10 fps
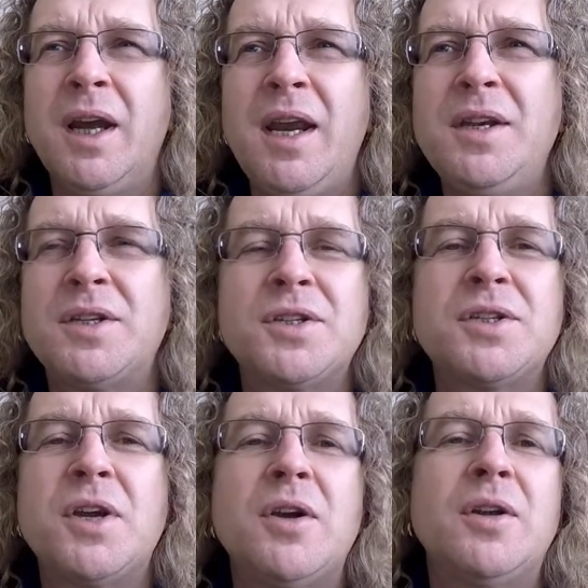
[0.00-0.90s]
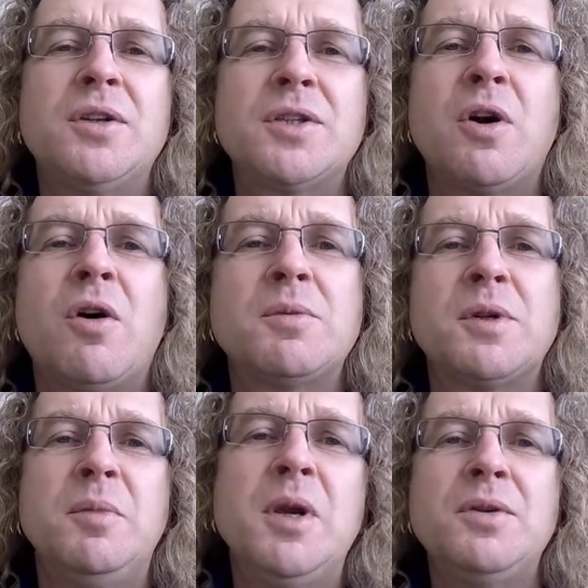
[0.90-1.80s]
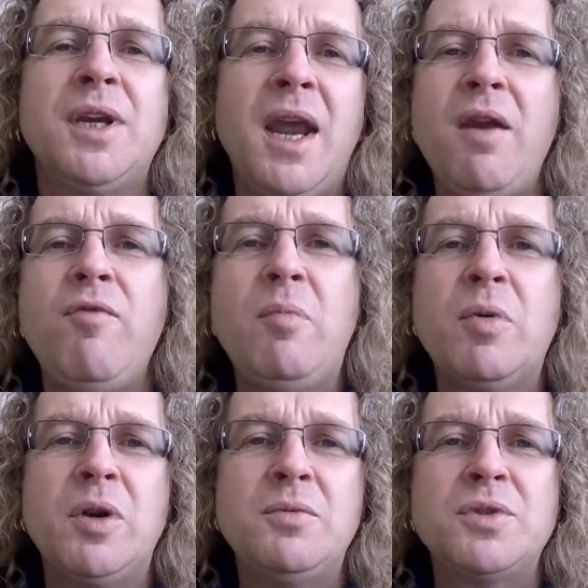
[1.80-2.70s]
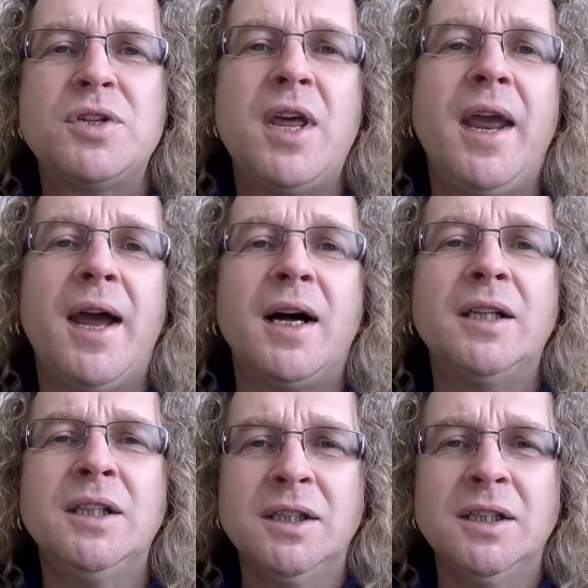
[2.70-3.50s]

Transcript: into certain types of music, everybody was there.